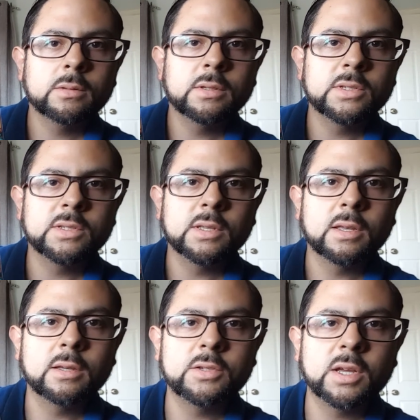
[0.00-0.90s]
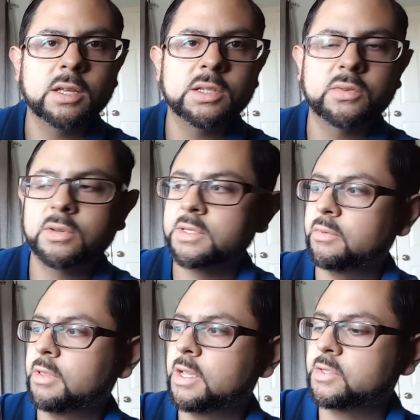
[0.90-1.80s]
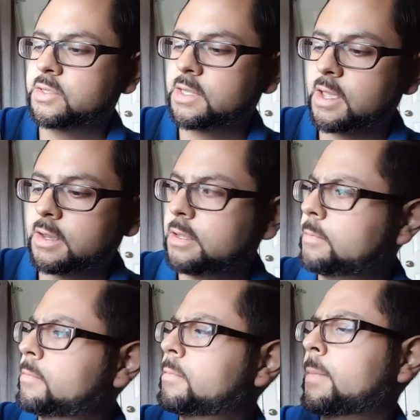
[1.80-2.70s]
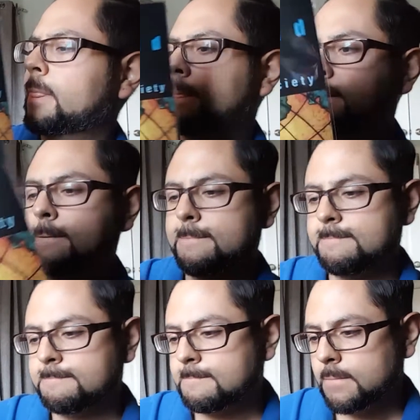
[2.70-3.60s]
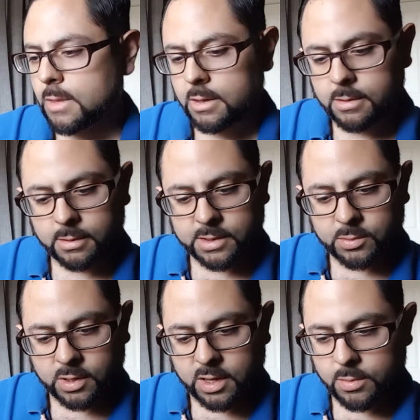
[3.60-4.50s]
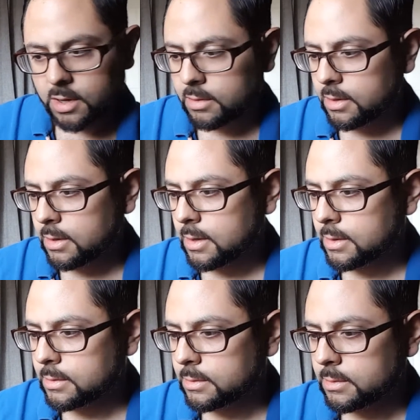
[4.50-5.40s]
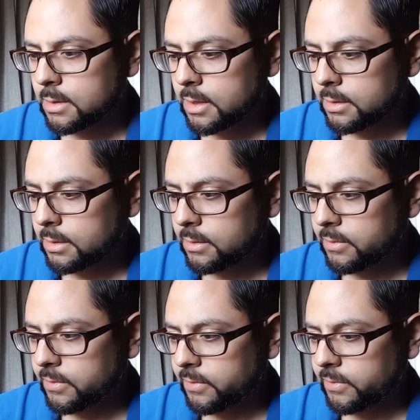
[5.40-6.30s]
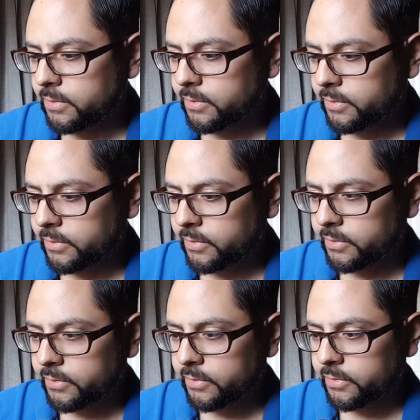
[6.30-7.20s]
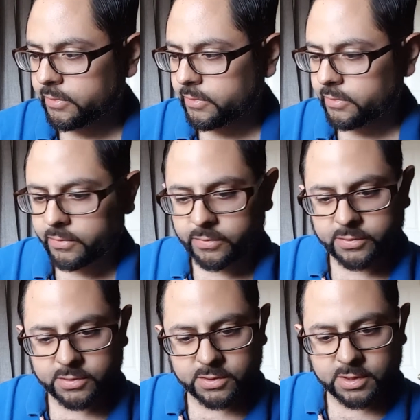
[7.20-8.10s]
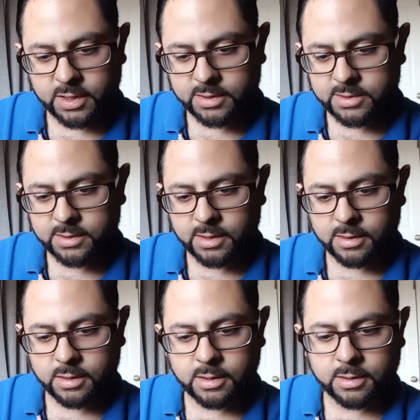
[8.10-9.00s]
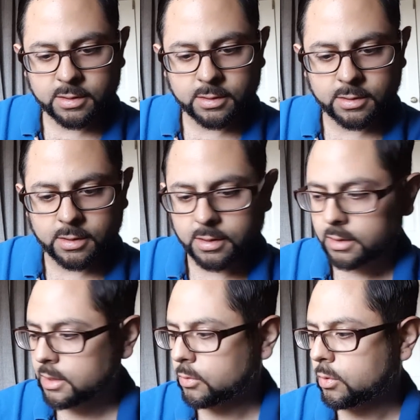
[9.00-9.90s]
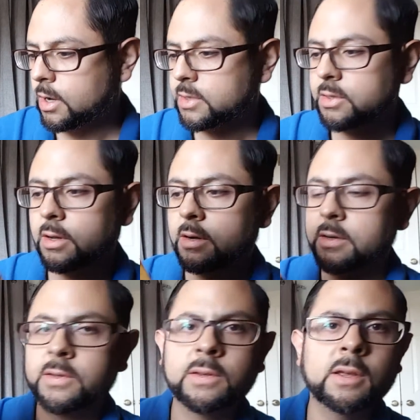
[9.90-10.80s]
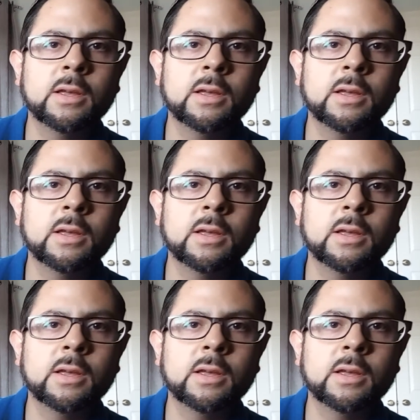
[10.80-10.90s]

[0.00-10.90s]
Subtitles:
This is Challenges for a Civilized Society. I think this one came out in 96, I think, on Kill Rock Stars.